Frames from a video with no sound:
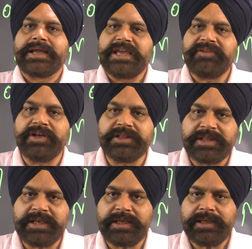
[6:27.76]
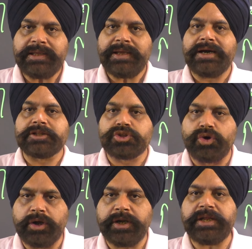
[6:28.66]
given the
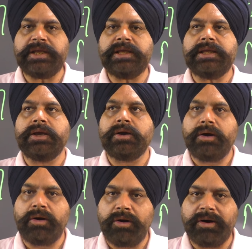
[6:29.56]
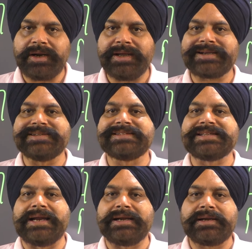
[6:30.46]
authority or
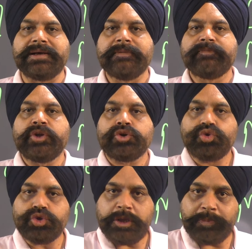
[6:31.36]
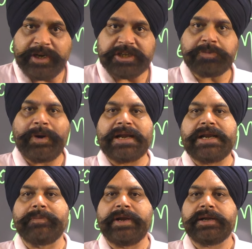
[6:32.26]
consent to the British
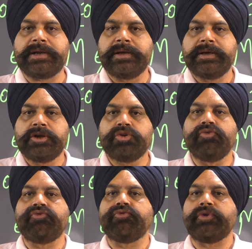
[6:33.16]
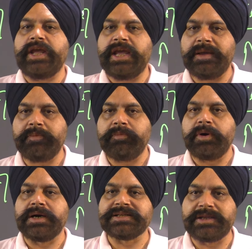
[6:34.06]
Parliament to frame
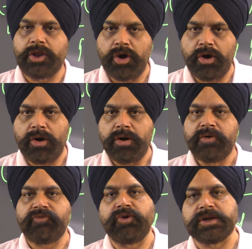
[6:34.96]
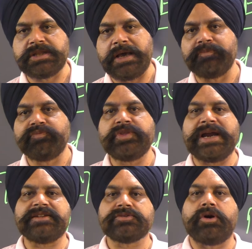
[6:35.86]
a law for them.
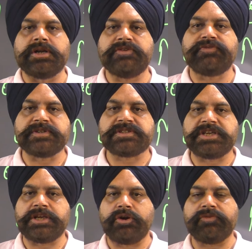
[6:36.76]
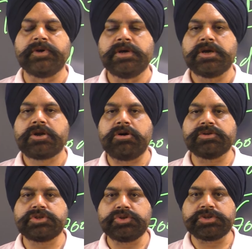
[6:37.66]
That is called the first stage of
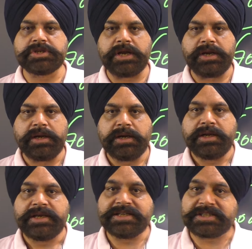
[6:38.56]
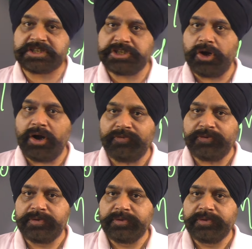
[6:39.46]
constitutional history of